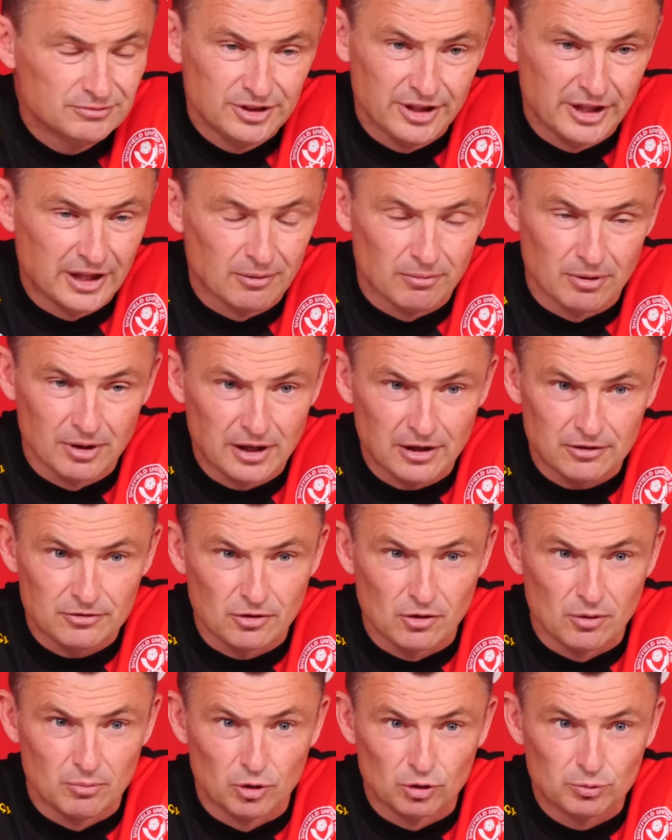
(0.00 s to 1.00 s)
Yeah, well, that's
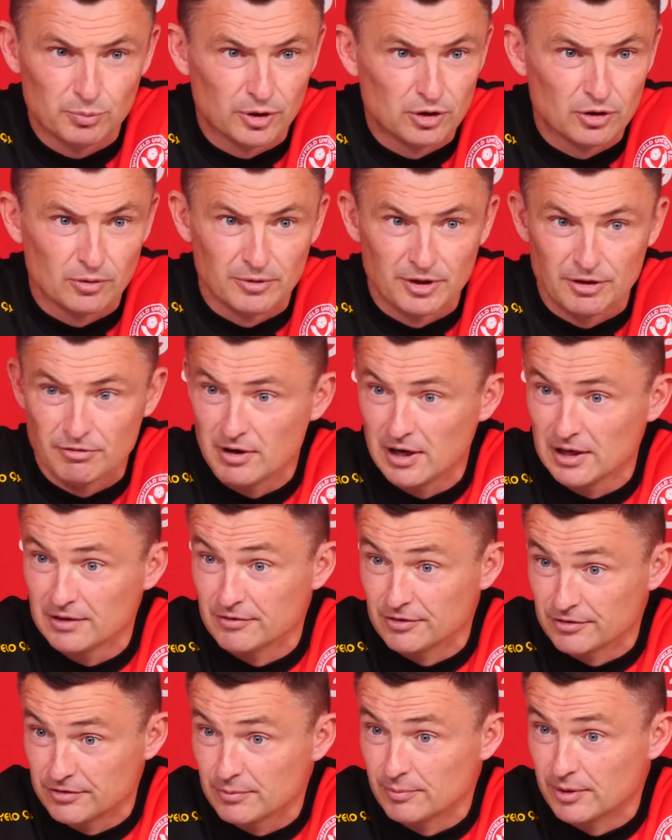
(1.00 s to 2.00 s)
almost becoming
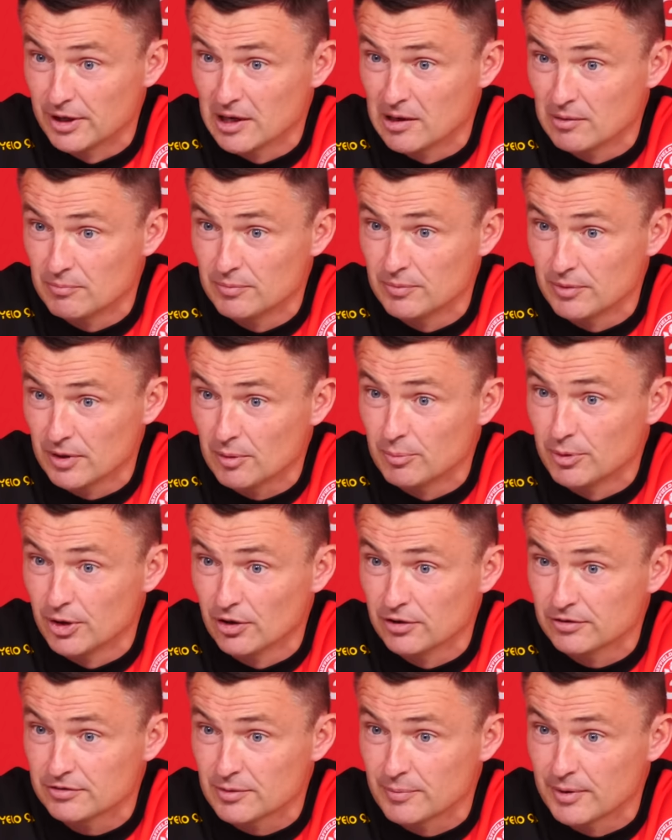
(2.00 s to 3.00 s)
irrelevant to me. I'll be
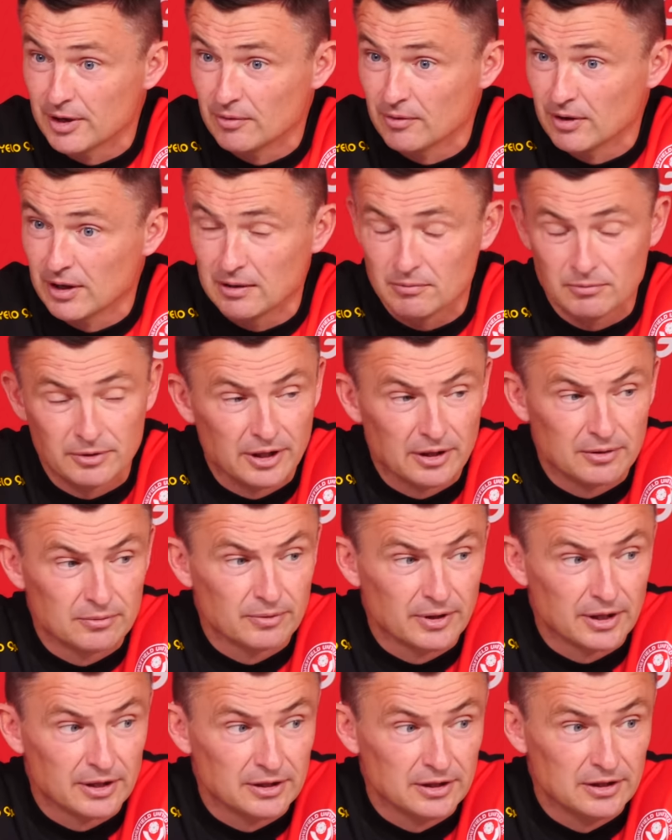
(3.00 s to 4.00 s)
honest about that. We had
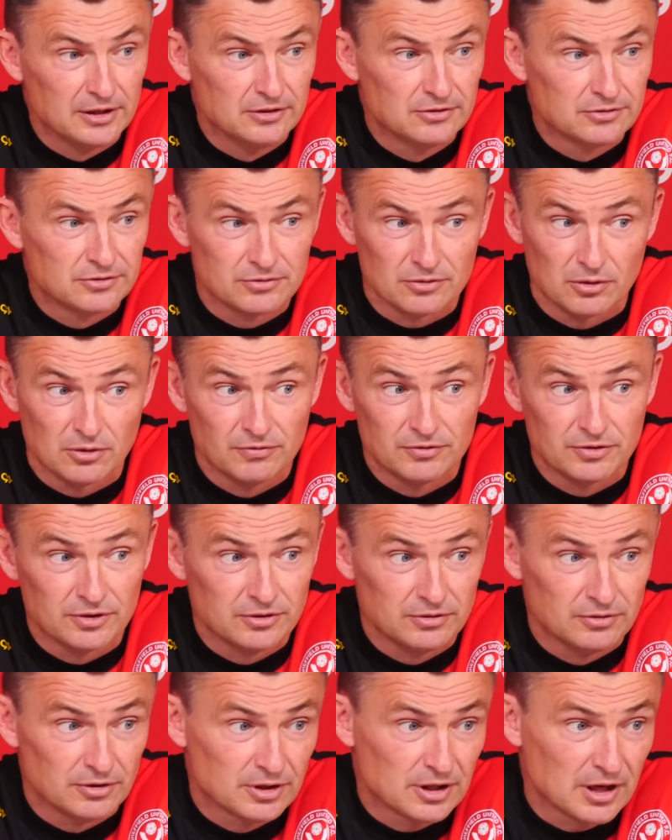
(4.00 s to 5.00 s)
Eags, so obviously
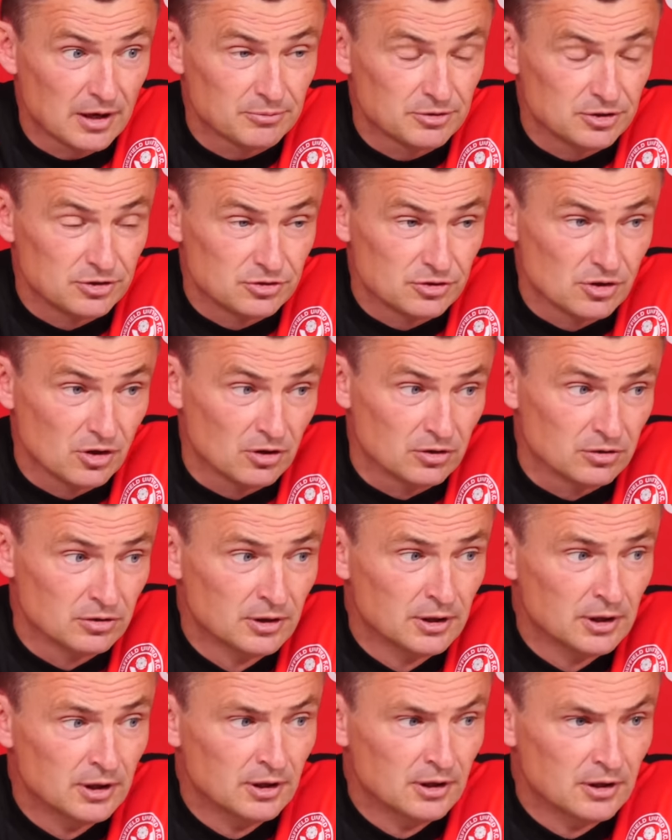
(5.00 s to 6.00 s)
your captain's gone,
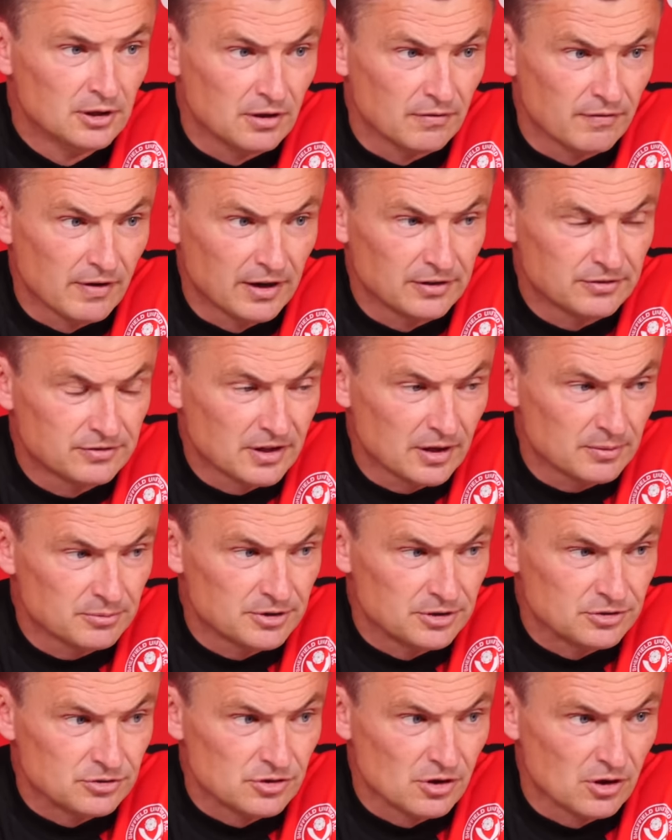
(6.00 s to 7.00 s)
your vice
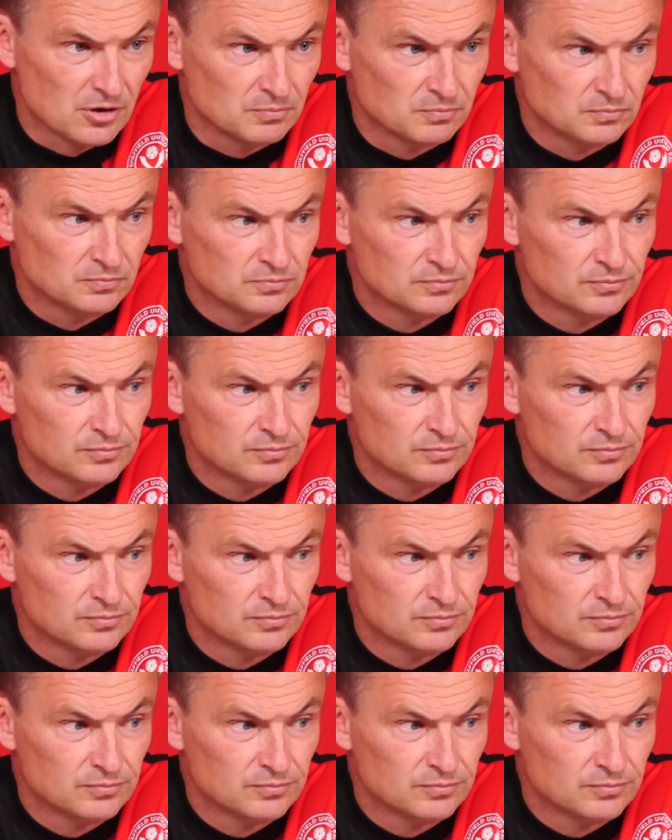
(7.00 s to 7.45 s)
captain's gone.